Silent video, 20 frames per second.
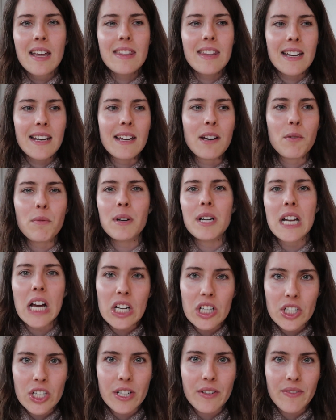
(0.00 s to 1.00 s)
They need a
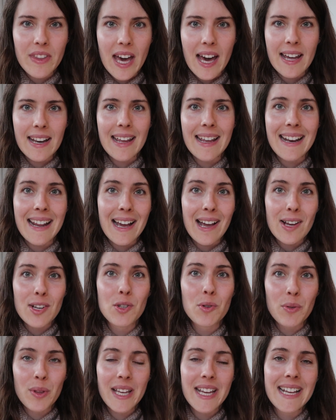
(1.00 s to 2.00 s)
reduction of that and
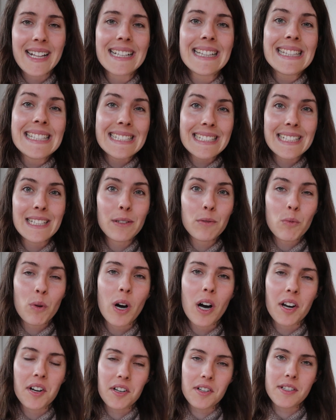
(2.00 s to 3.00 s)
actually clean
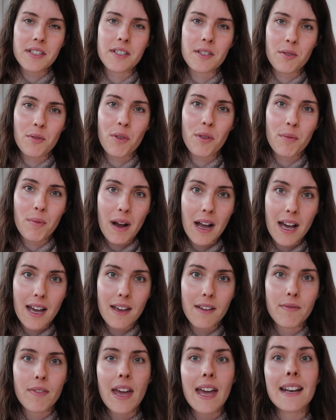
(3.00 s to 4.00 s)
waters to
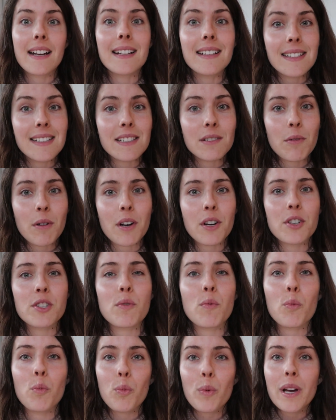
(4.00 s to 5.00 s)
thrive. And clean
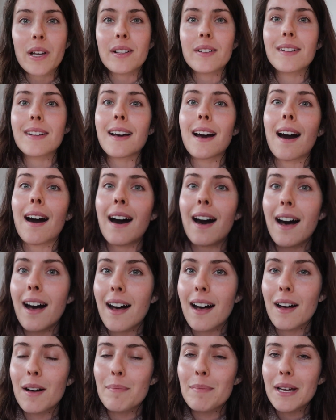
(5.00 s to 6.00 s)
waters will
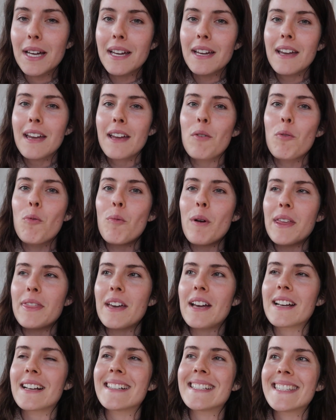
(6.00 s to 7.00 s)
come with
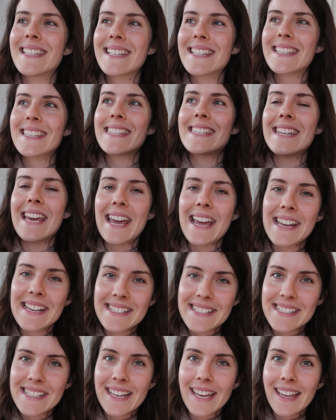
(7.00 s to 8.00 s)
a
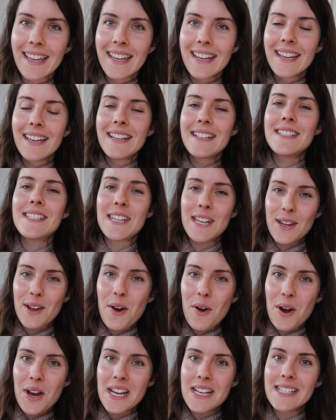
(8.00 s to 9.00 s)
sustained
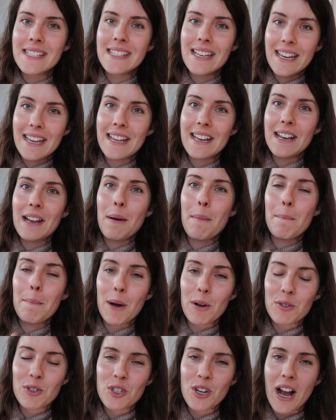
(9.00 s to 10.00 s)
decrease in
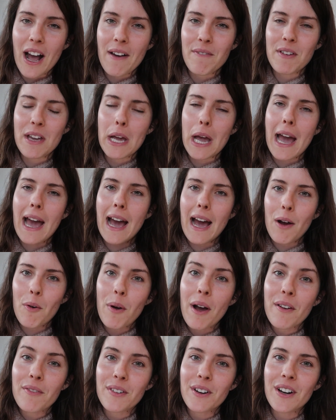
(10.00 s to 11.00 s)
boat traffic.
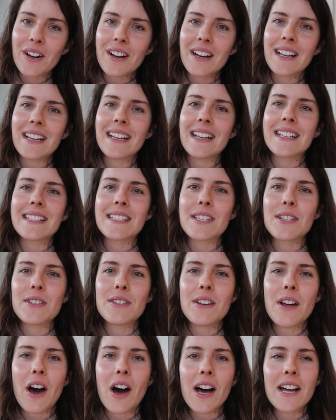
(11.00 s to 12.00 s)
However, it's
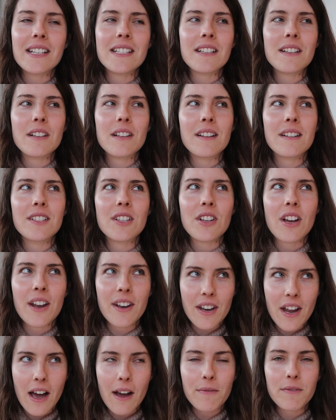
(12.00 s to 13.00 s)
not
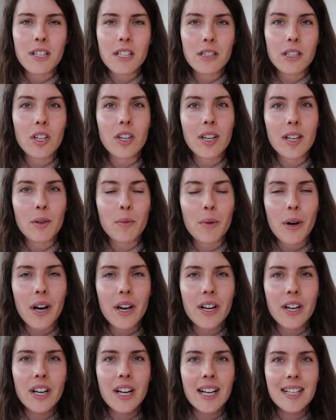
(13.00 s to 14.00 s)
enough to look at a
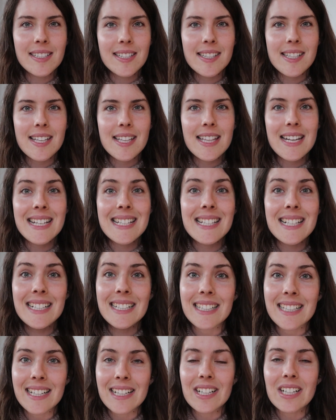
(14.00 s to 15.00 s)
water and see that it's
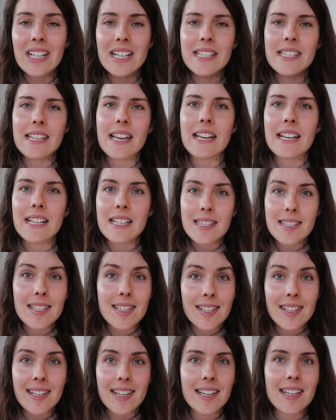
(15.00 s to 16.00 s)
clear and say it's
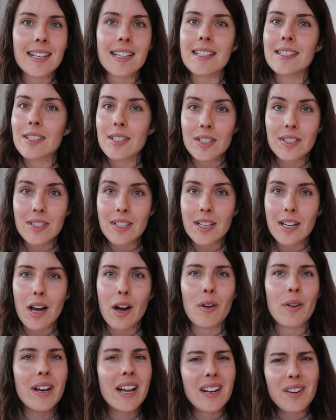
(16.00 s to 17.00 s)
clean, it's good to
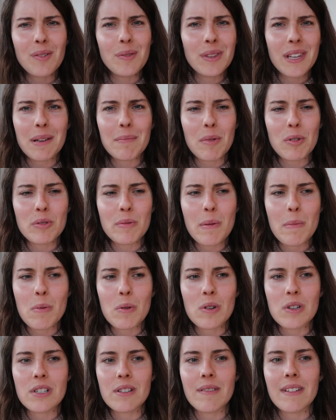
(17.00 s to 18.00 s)
go. And I don't think most
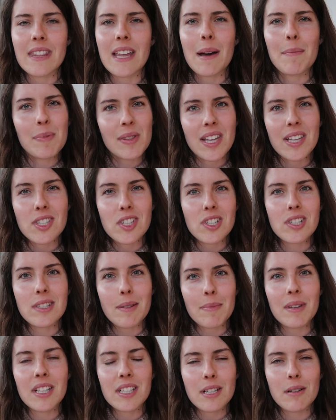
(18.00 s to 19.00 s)
people are doing that, but that's just
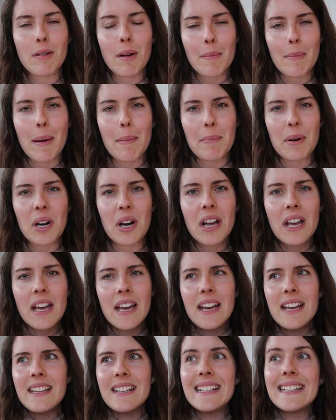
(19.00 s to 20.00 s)
something to remember.
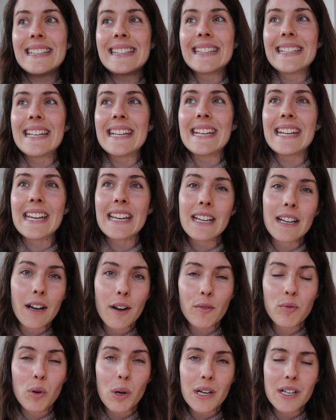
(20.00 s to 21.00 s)
Cleaning
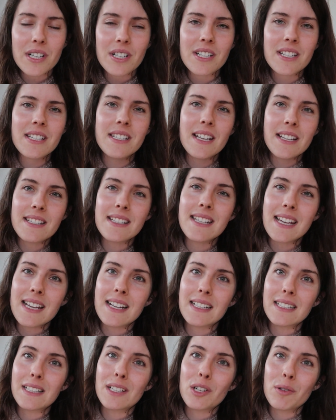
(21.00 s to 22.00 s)
of waters does
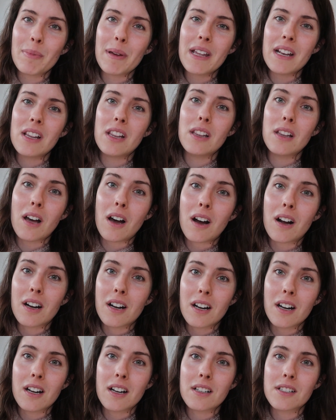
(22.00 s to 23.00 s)
take a little bit
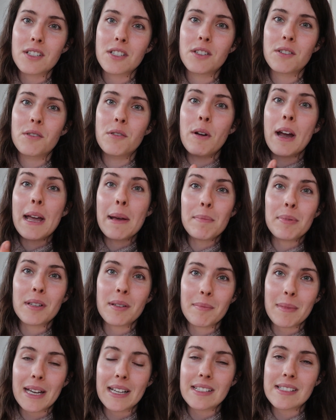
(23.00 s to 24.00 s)
longer to
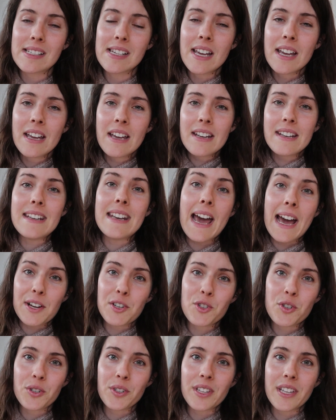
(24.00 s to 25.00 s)
implement
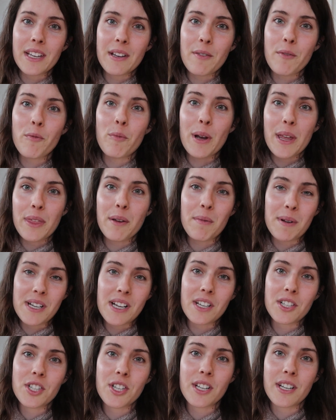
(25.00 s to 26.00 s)
naturally with a
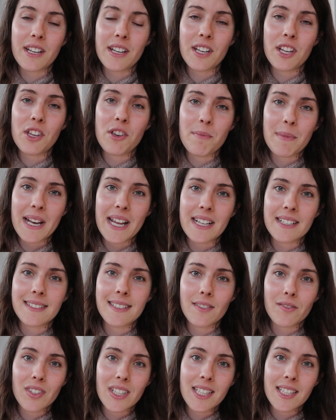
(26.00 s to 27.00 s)
reduction in human
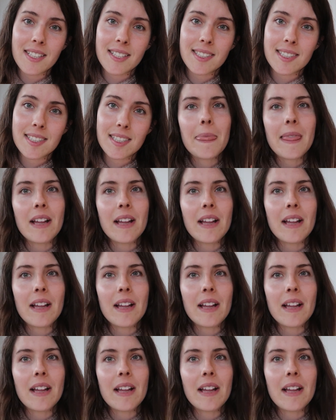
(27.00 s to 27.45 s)
activities.